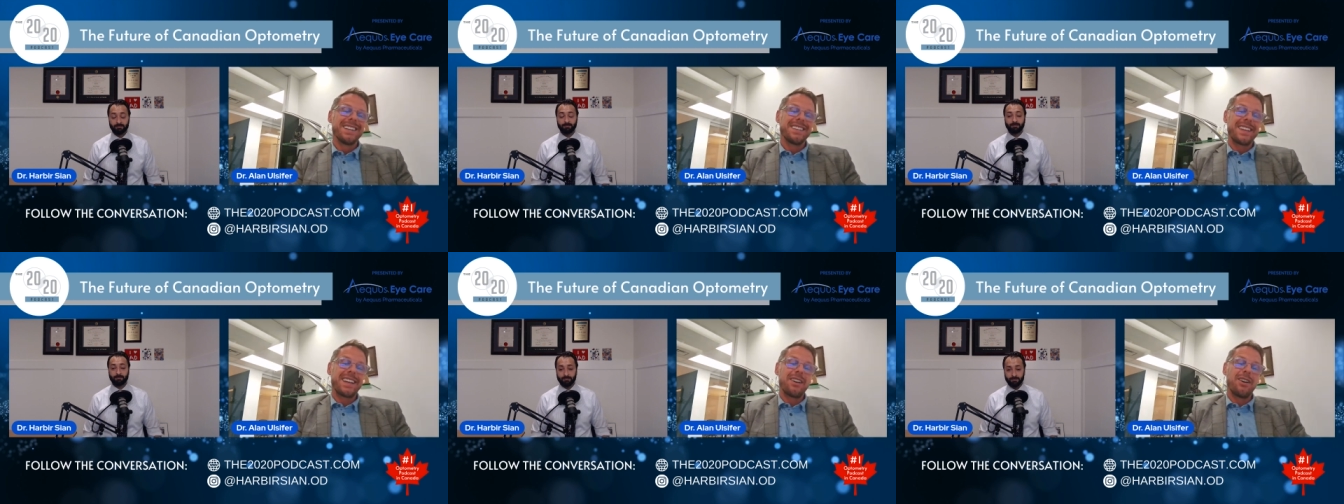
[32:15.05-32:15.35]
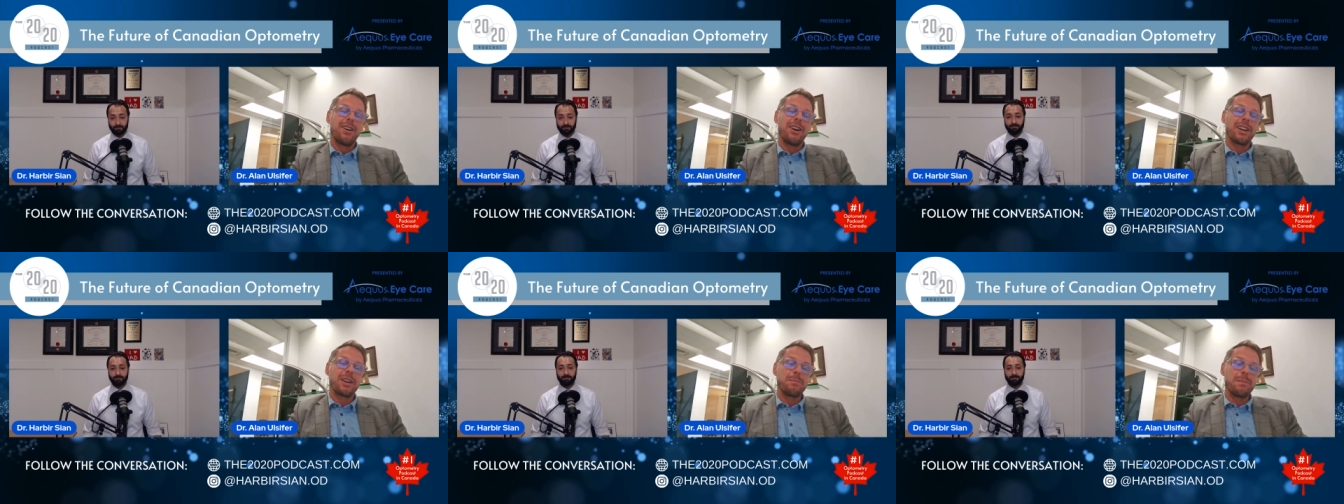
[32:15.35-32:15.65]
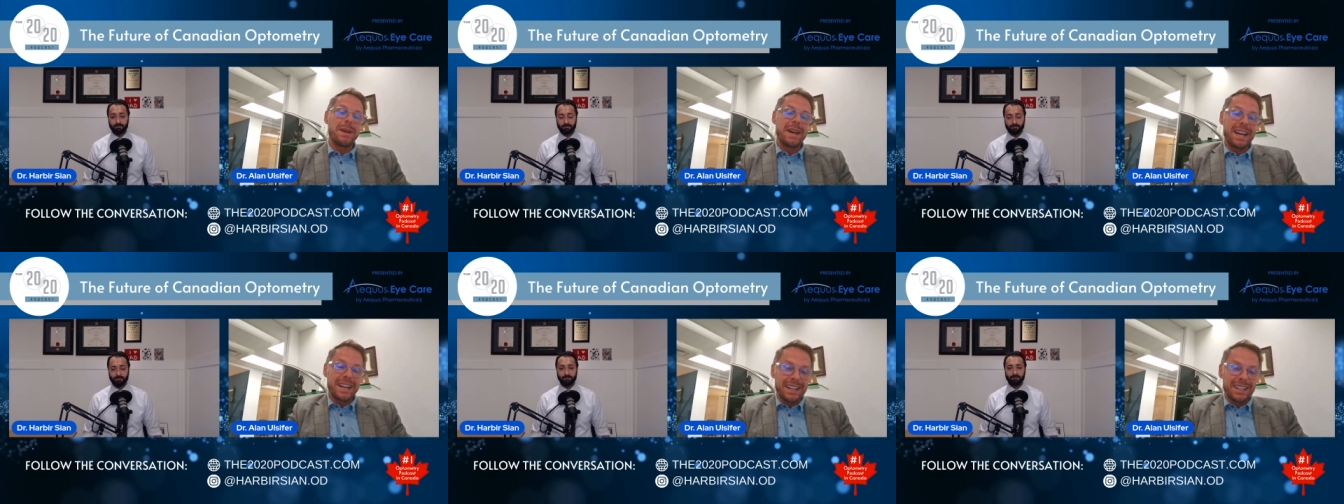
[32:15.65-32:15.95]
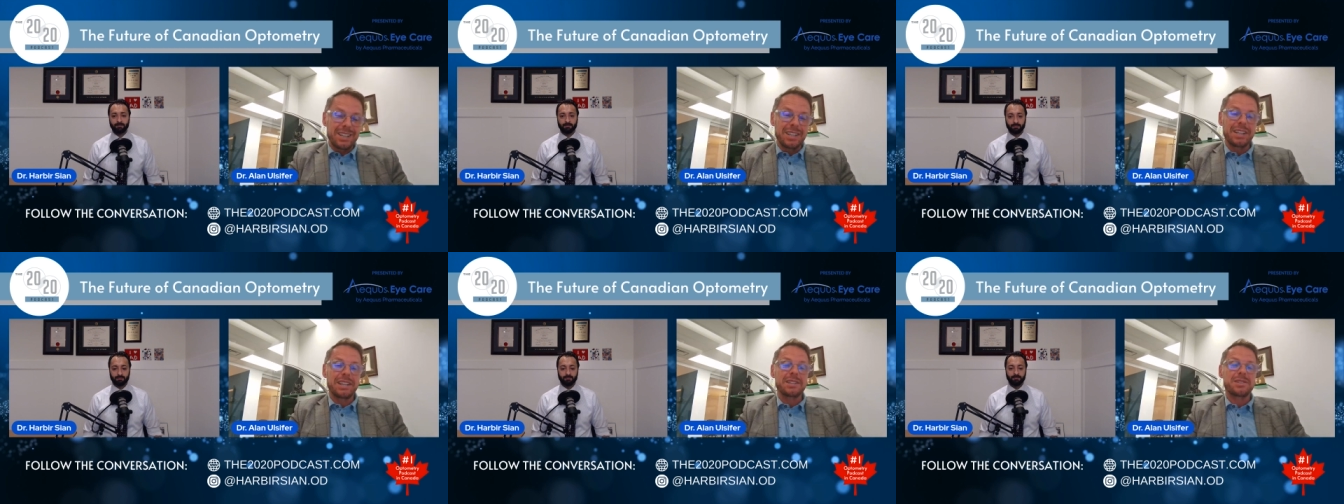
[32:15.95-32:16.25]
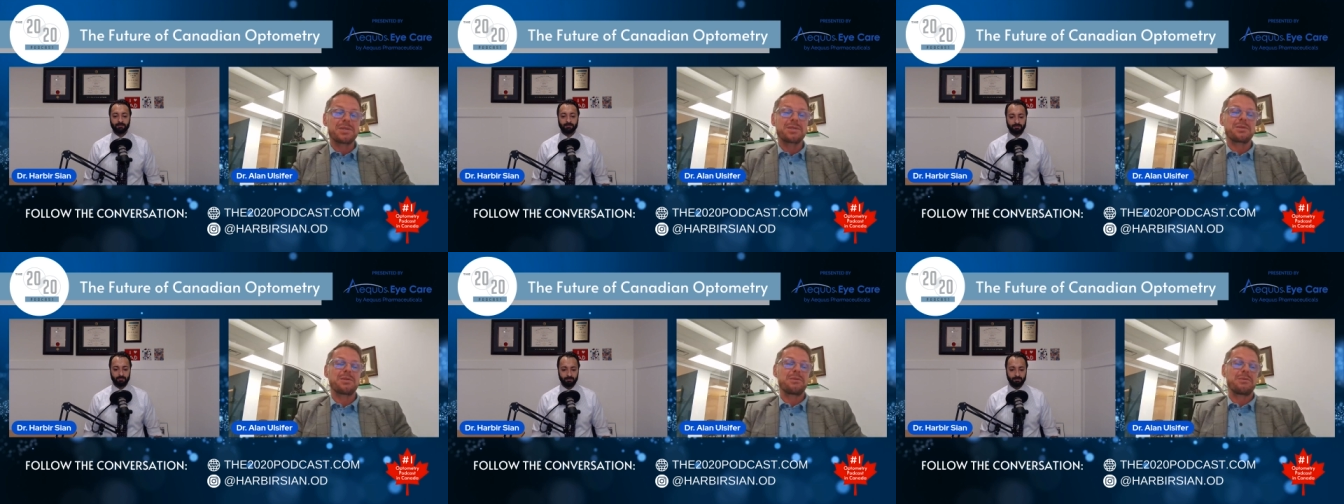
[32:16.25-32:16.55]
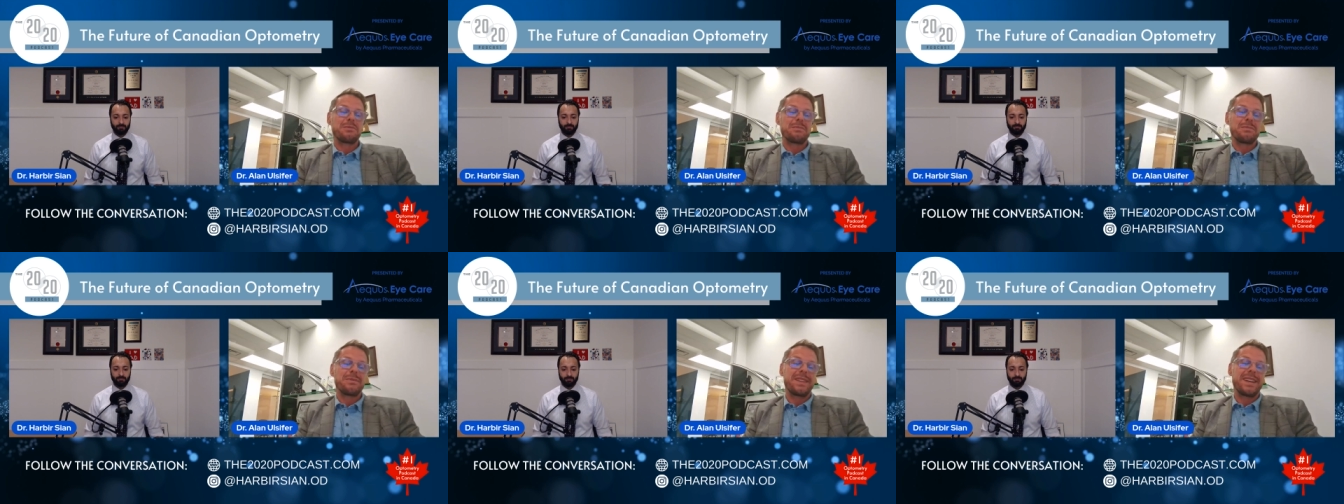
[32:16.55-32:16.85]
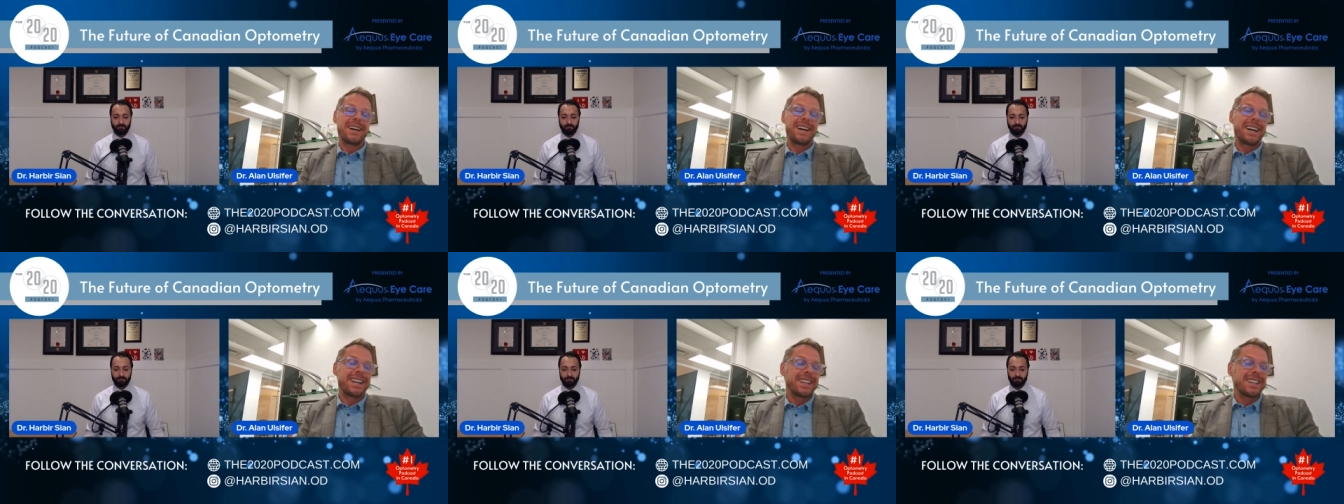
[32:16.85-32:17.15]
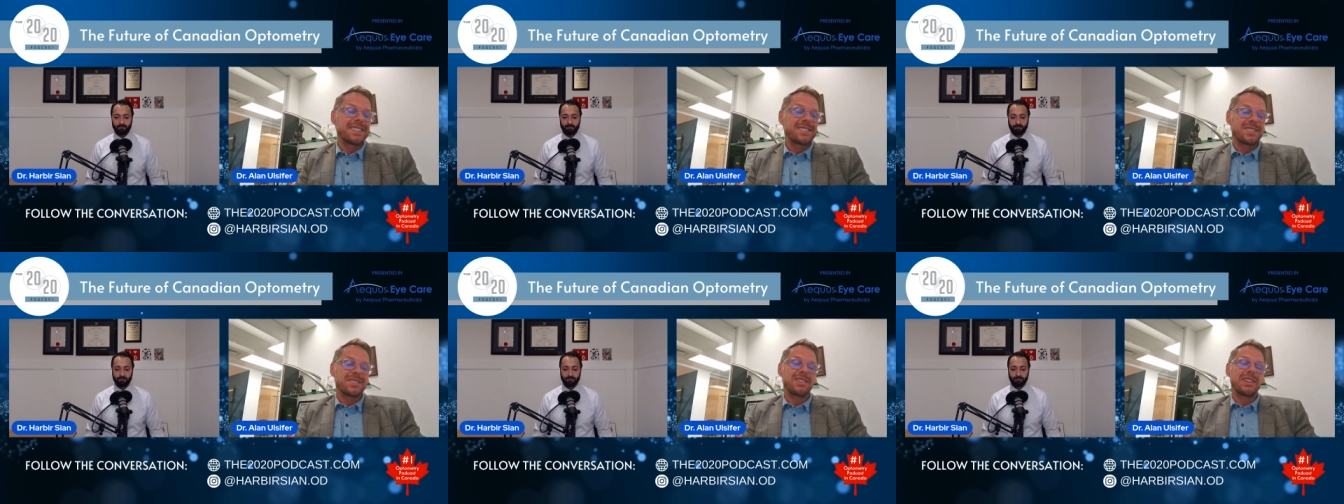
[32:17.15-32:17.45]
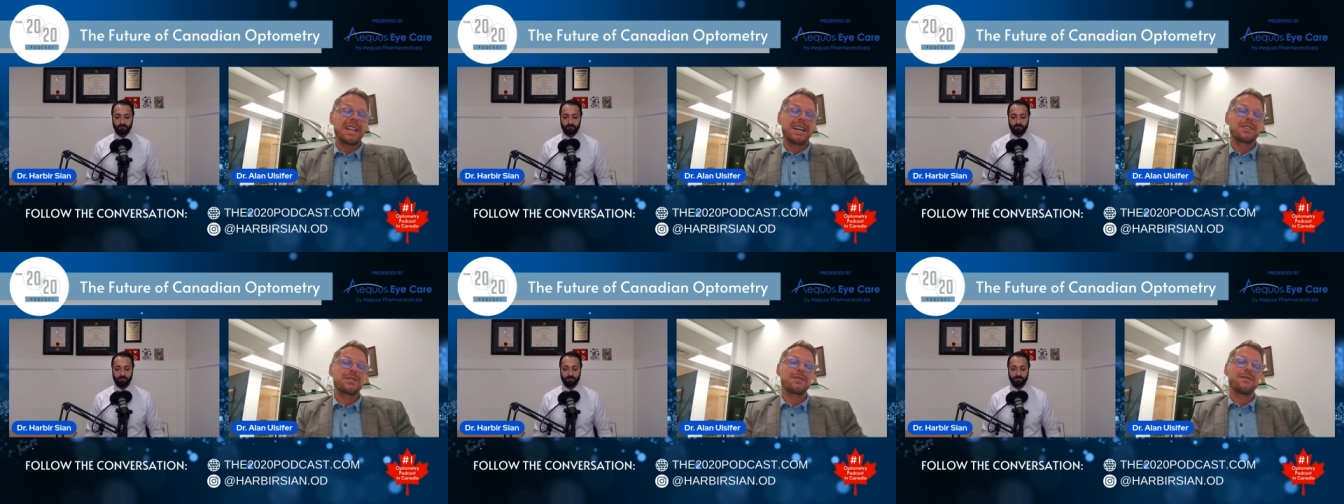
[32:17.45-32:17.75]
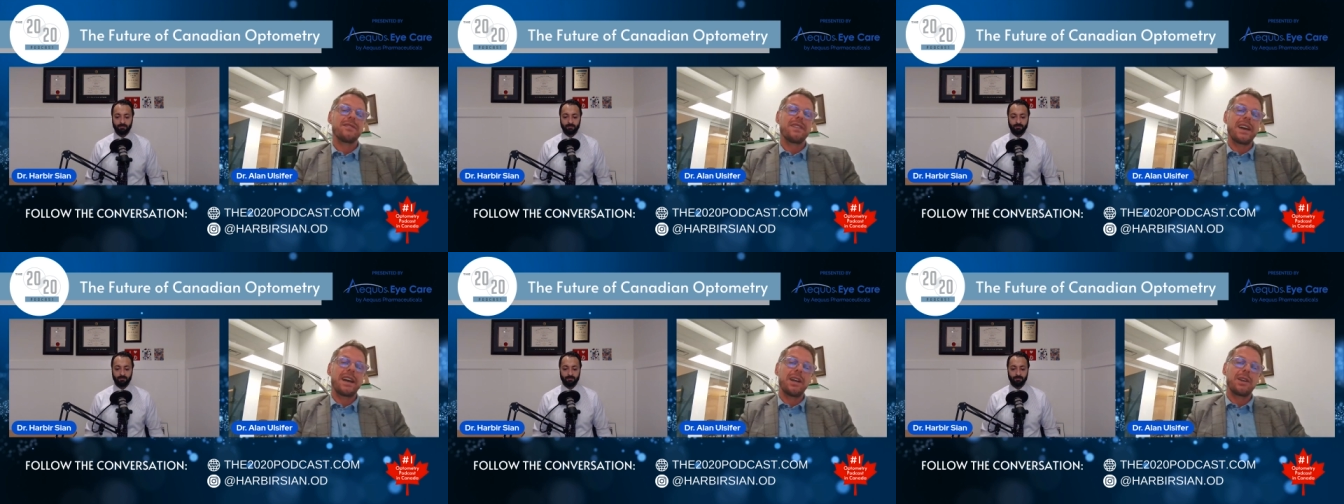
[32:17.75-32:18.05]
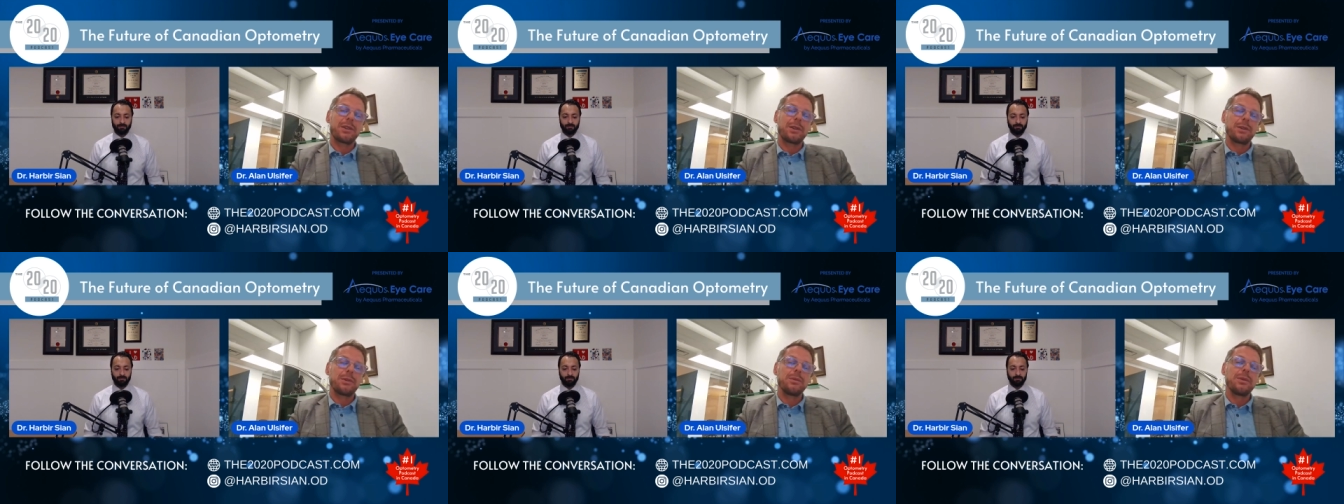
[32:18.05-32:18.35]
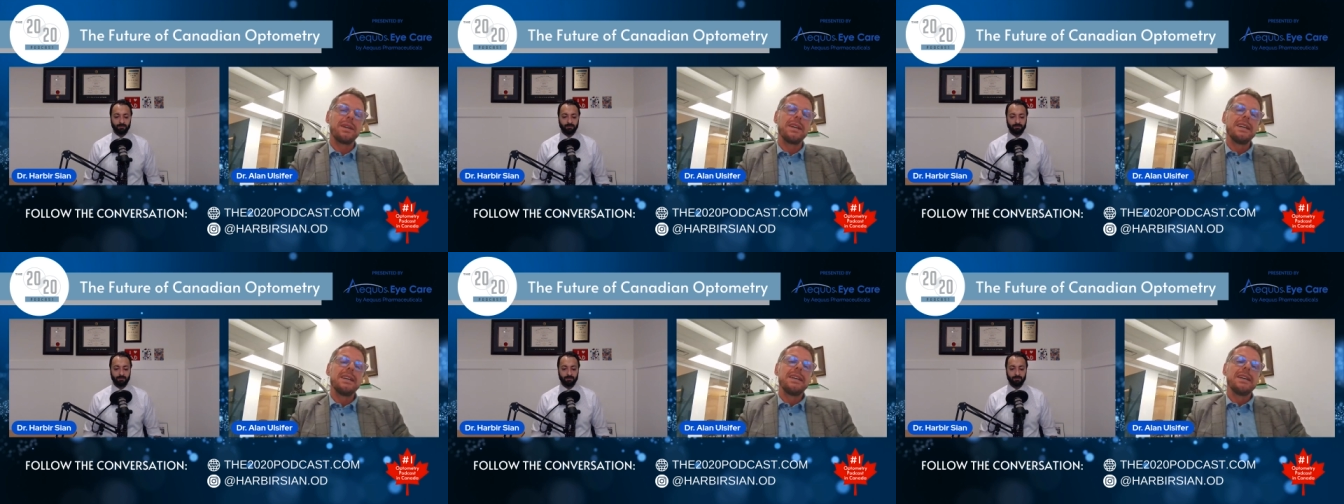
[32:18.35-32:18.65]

They automatically assume that it's less value.